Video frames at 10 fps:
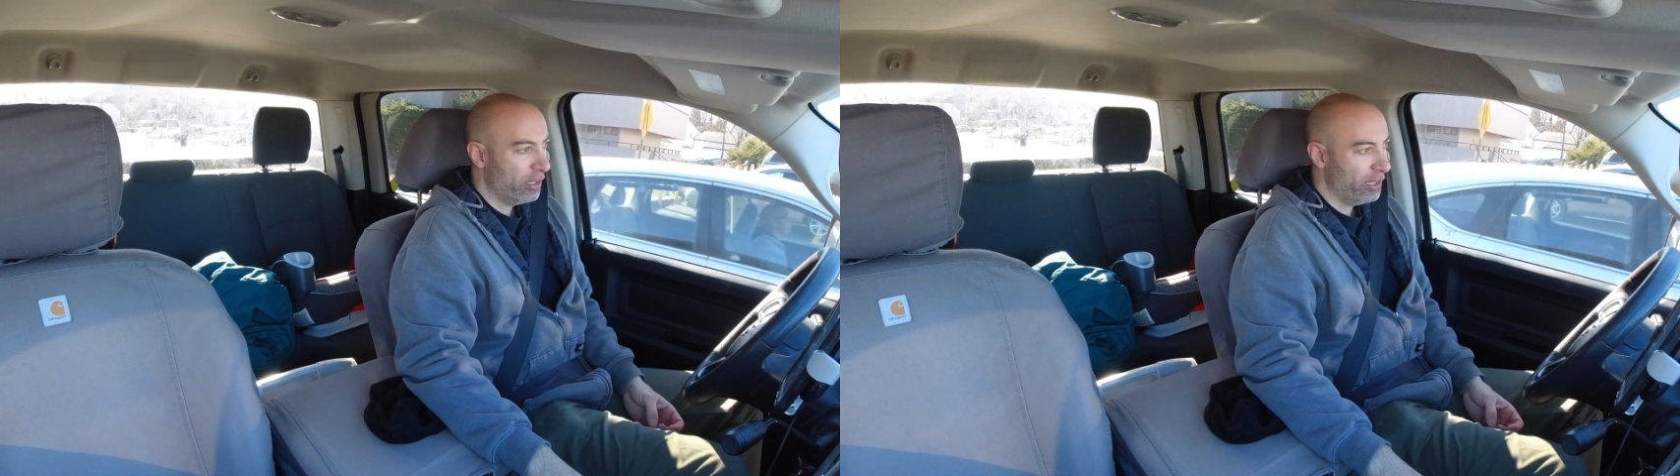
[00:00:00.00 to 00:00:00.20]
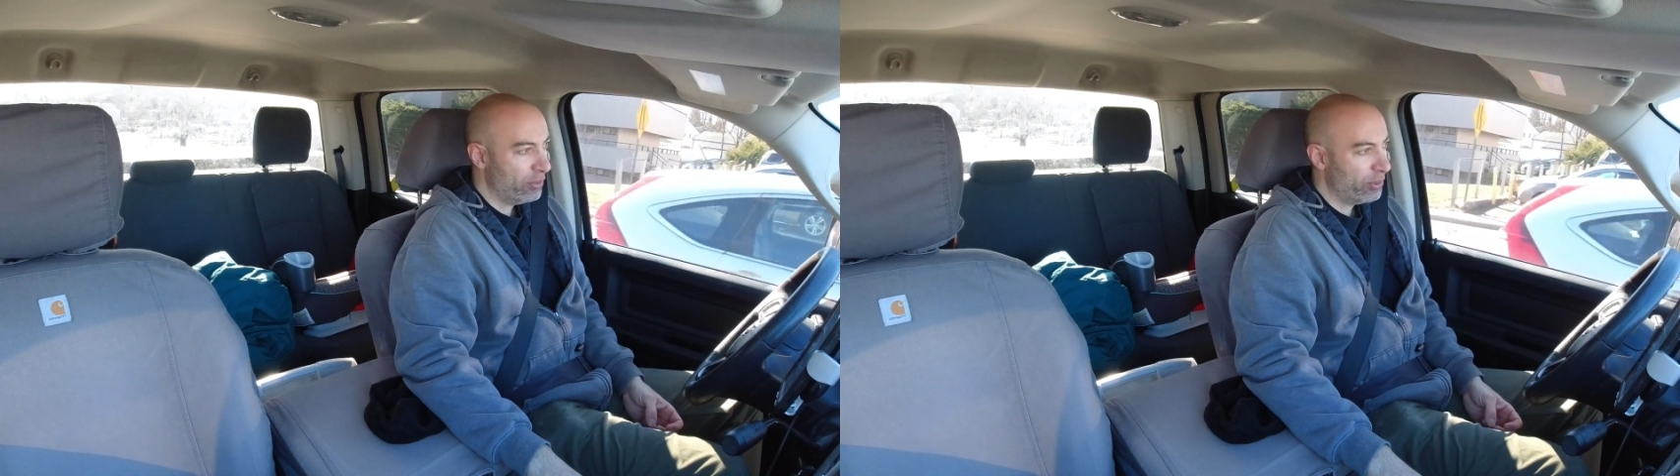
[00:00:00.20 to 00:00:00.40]

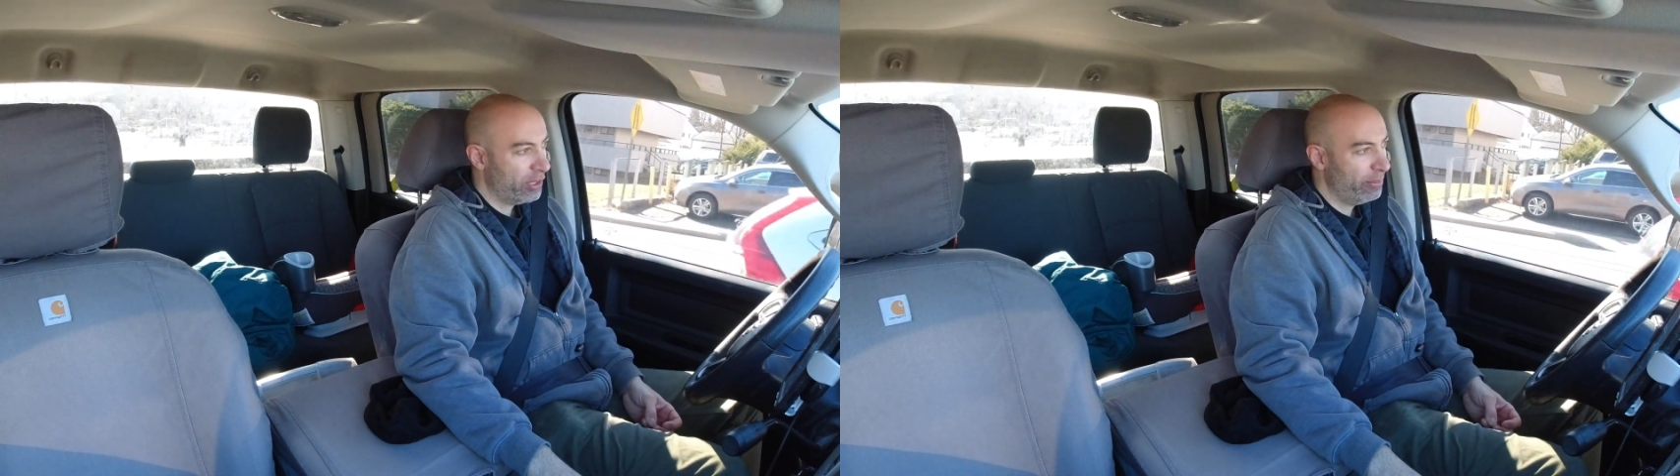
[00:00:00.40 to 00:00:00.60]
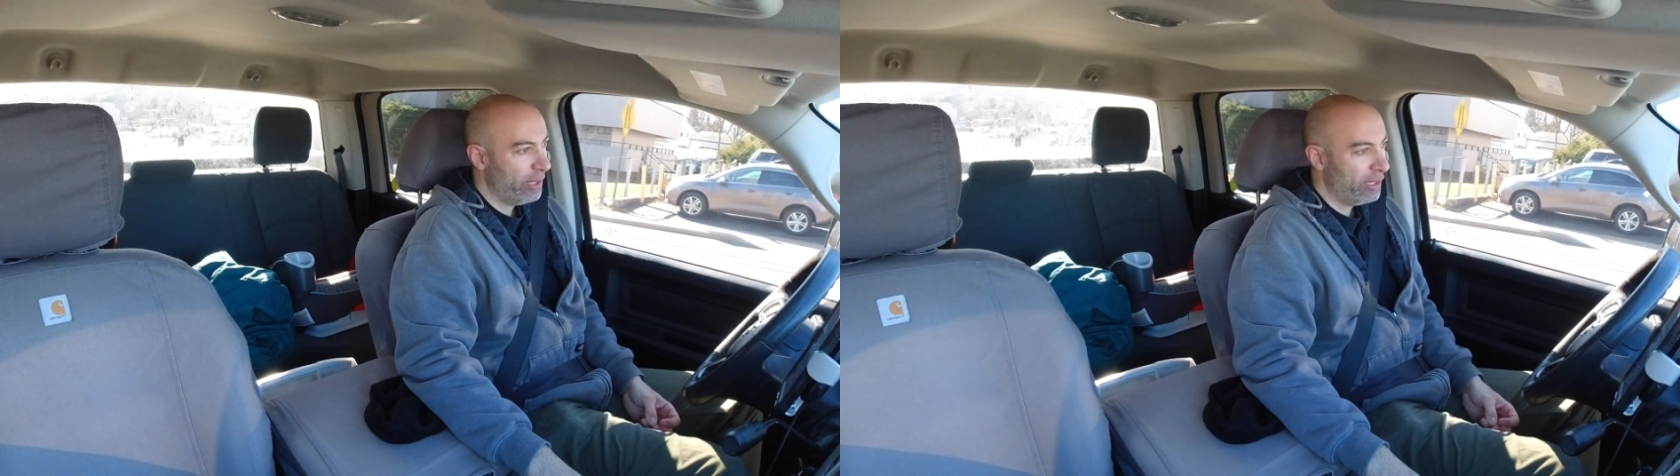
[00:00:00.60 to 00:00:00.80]
That's
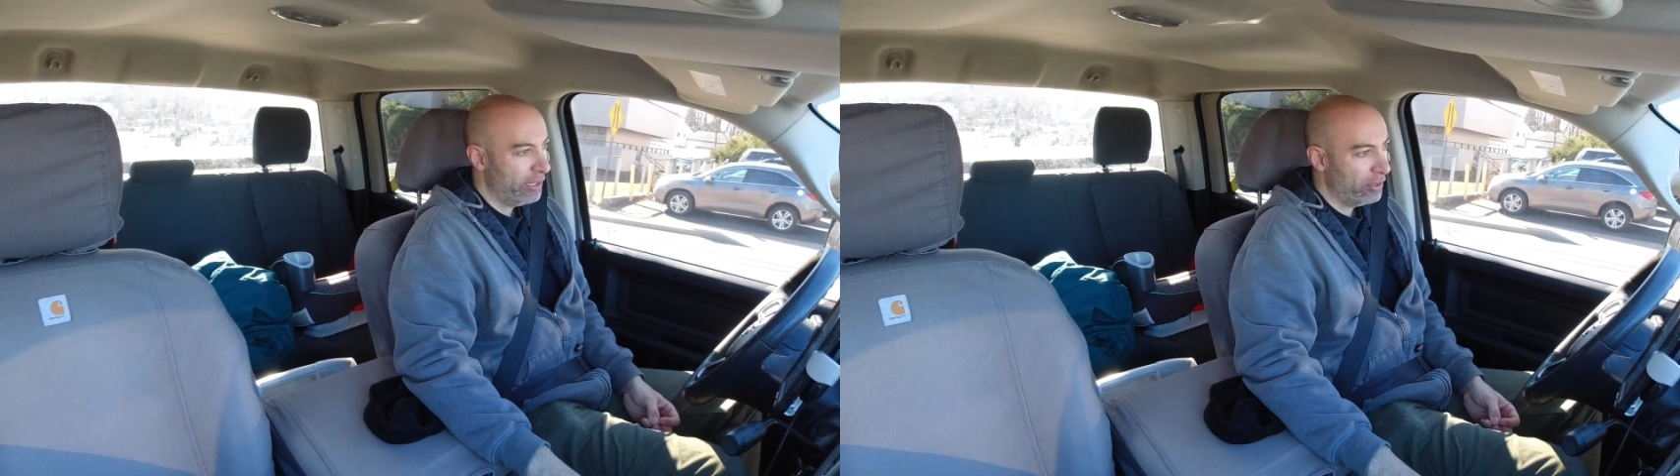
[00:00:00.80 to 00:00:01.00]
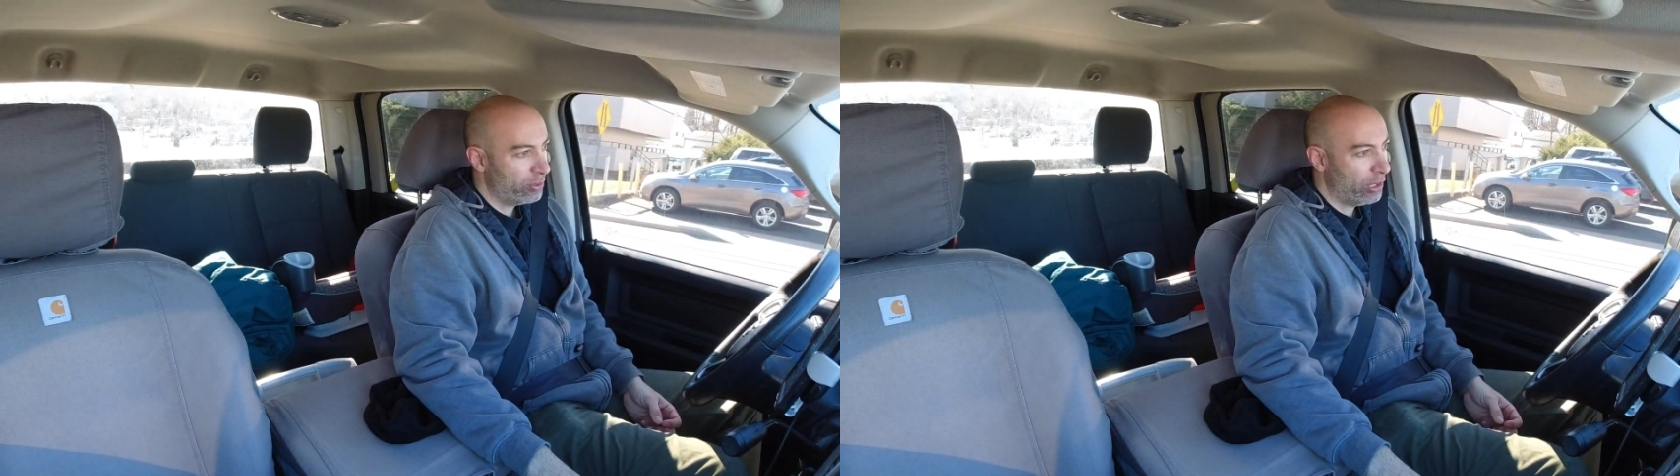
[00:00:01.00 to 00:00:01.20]
really about
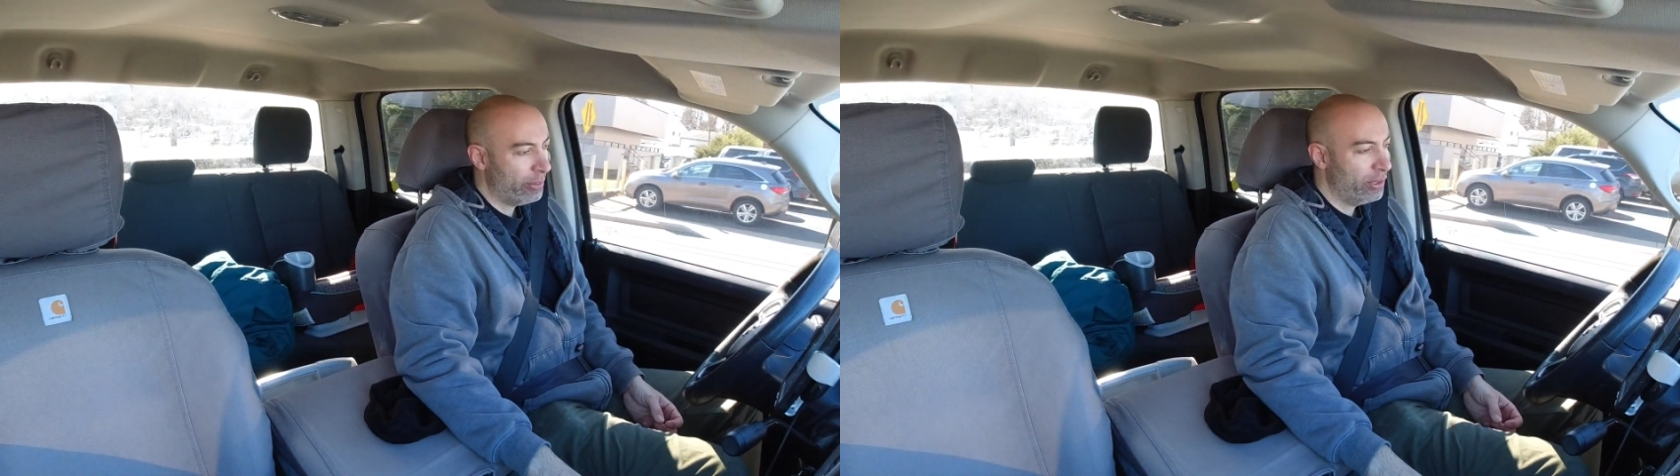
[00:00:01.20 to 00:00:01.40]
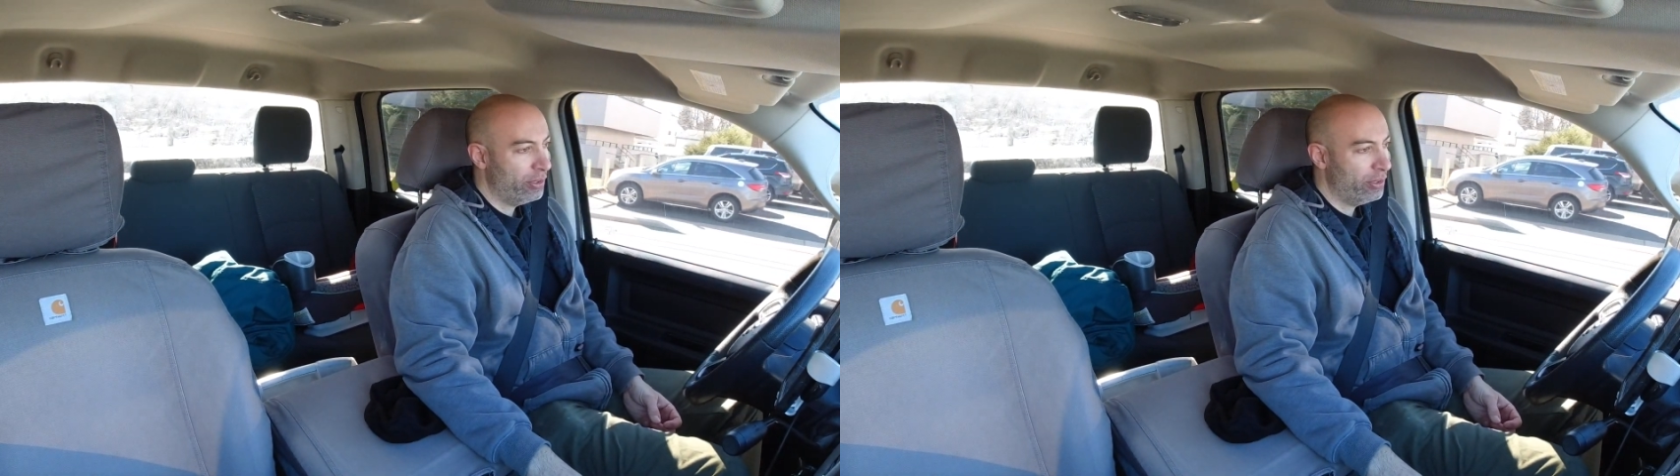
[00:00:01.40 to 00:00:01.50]
it. So what I'm going